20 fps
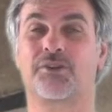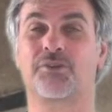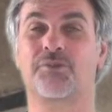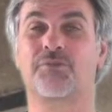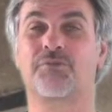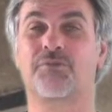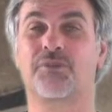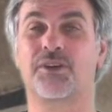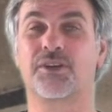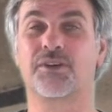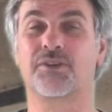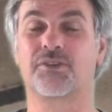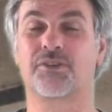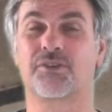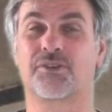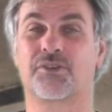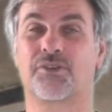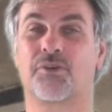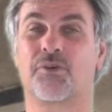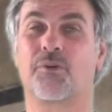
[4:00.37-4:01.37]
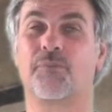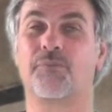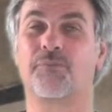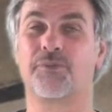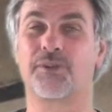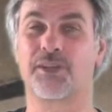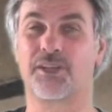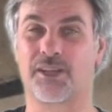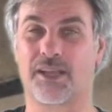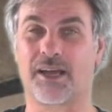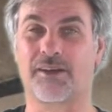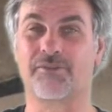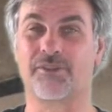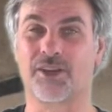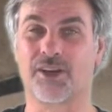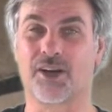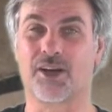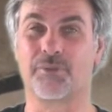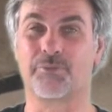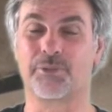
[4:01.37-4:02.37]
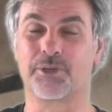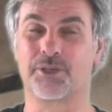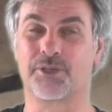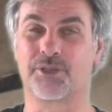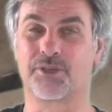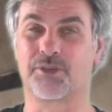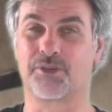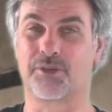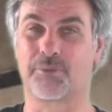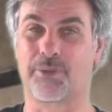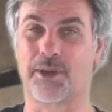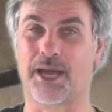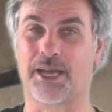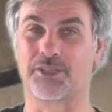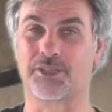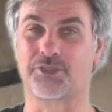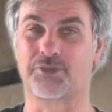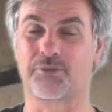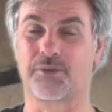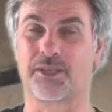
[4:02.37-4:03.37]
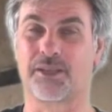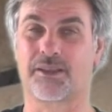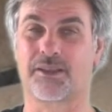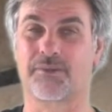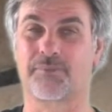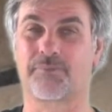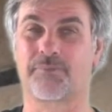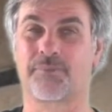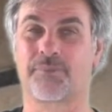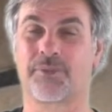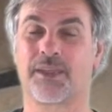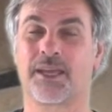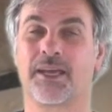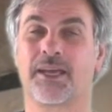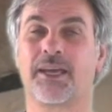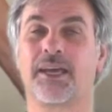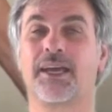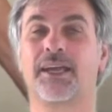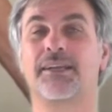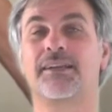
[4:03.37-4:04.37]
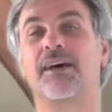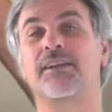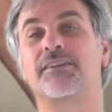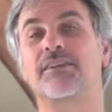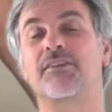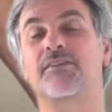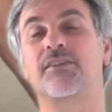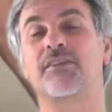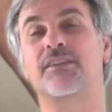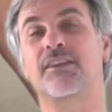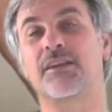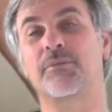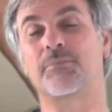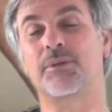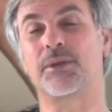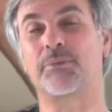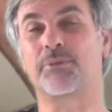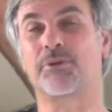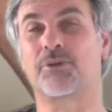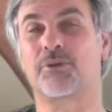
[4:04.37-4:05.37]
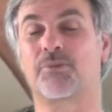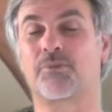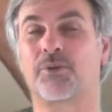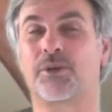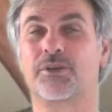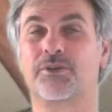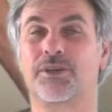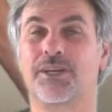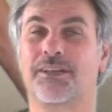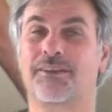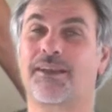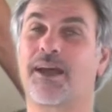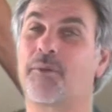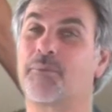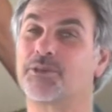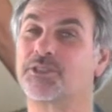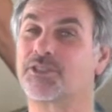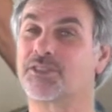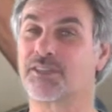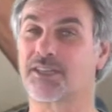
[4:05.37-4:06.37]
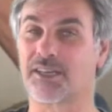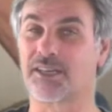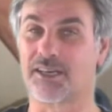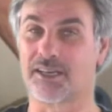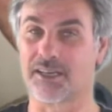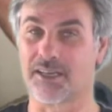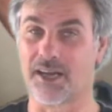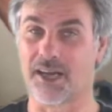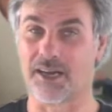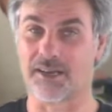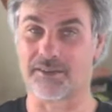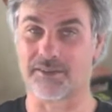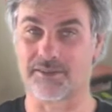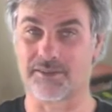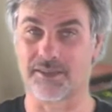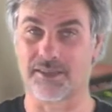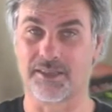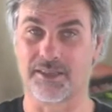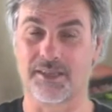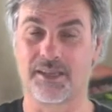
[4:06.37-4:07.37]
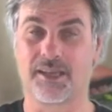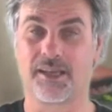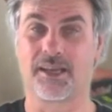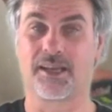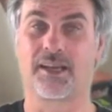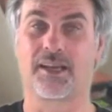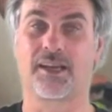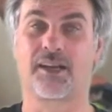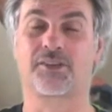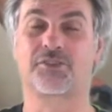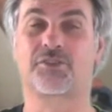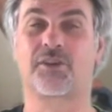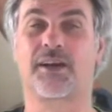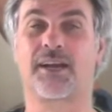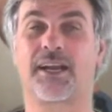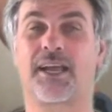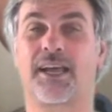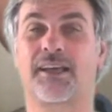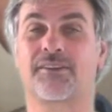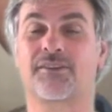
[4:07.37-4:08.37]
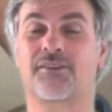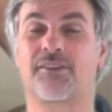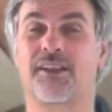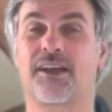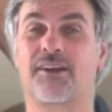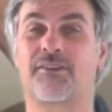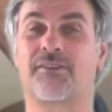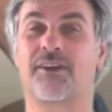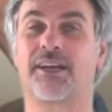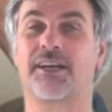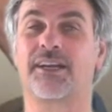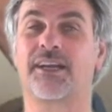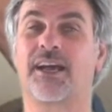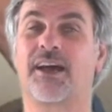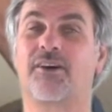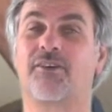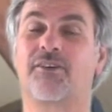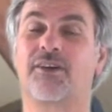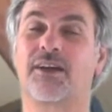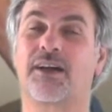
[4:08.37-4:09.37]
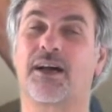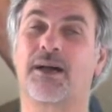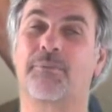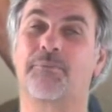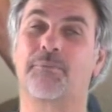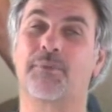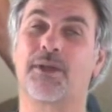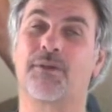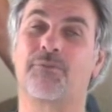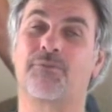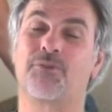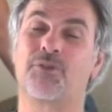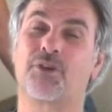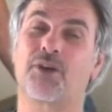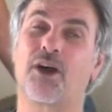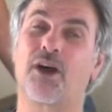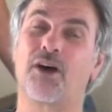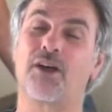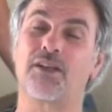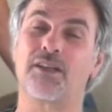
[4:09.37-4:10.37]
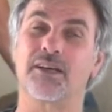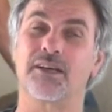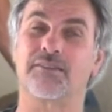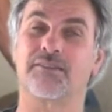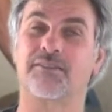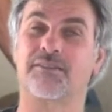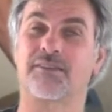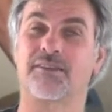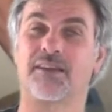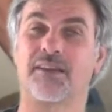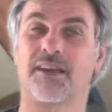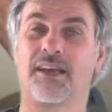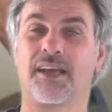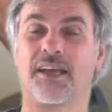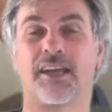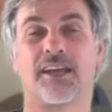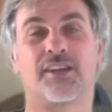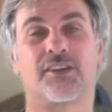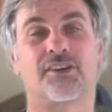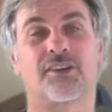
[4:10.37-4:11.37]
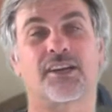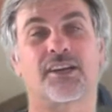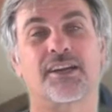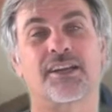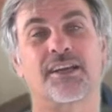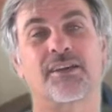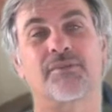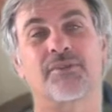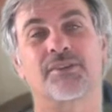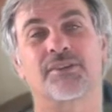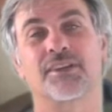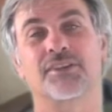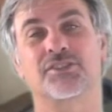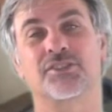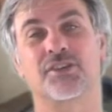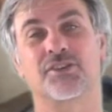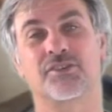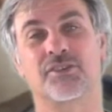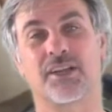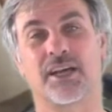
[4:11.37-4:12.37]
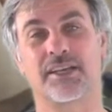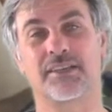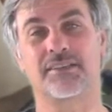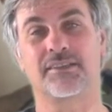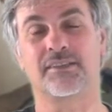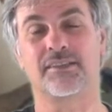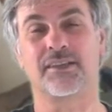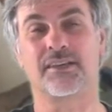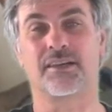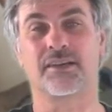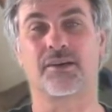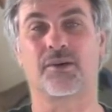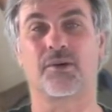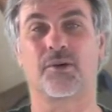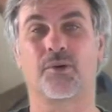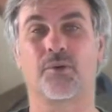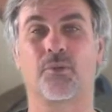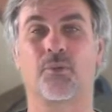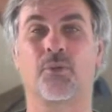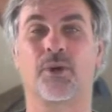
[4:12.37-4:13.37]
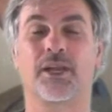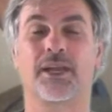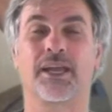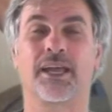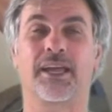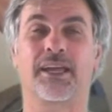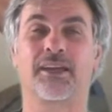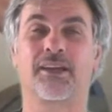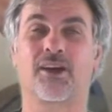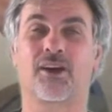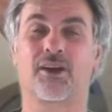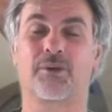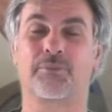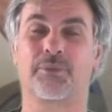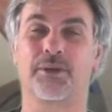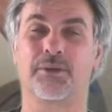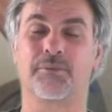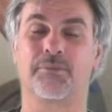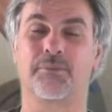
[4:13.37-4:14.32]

do for you. So hopefully you'll have the carpet to do the patch with. Now, the other thing people are wondering is, how much is it going to cost? And I'll try to answer that right now. If you call us, you're going to give us a general idea what a carpet,